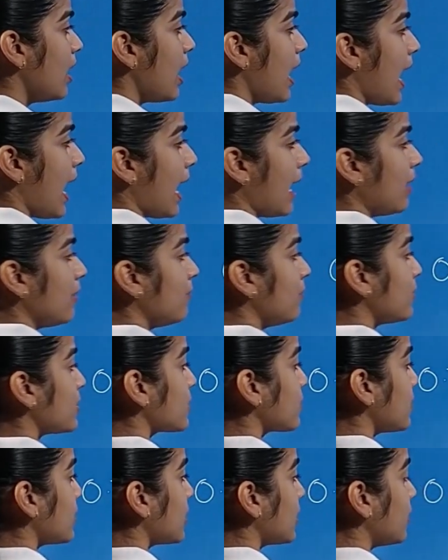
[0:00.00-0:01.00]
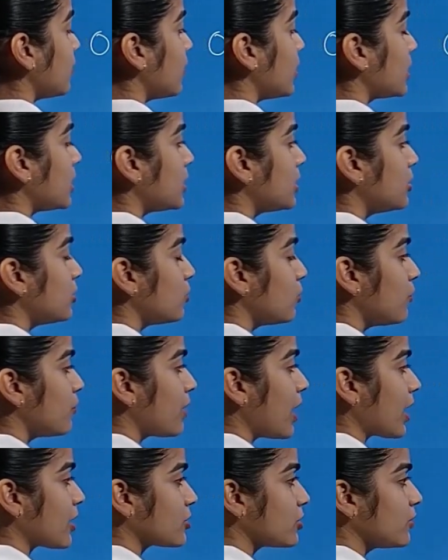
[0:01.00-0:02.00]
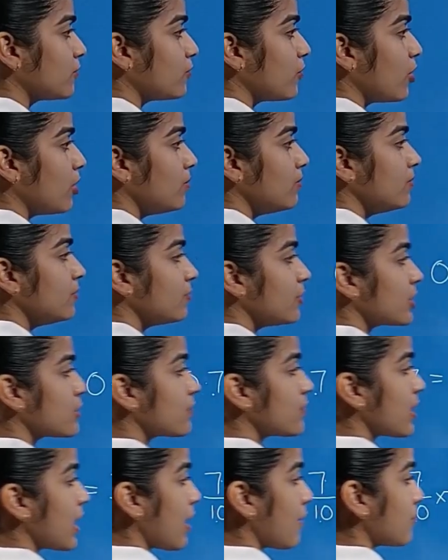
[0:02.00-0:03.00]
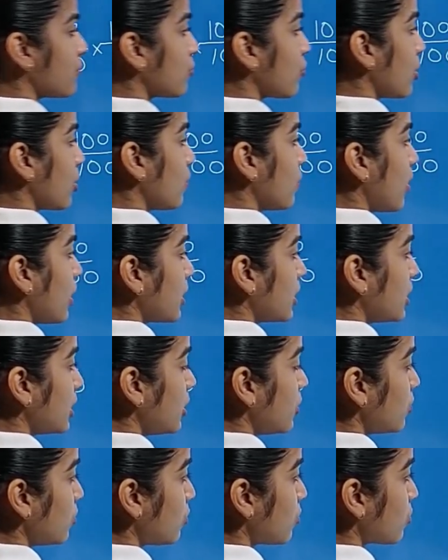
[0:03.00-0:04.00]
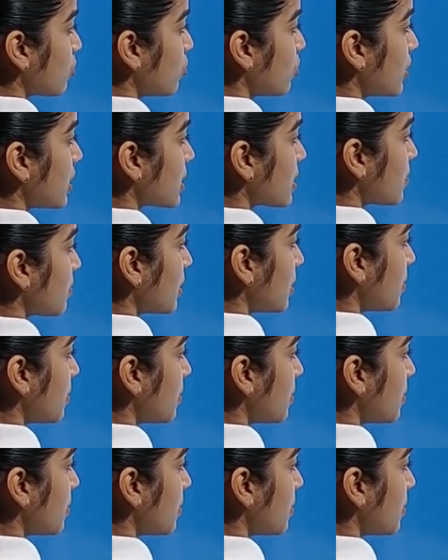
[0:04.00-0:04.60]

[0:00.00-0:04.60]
and first we convert it into fraction form. First we have to convert it into 2 decimal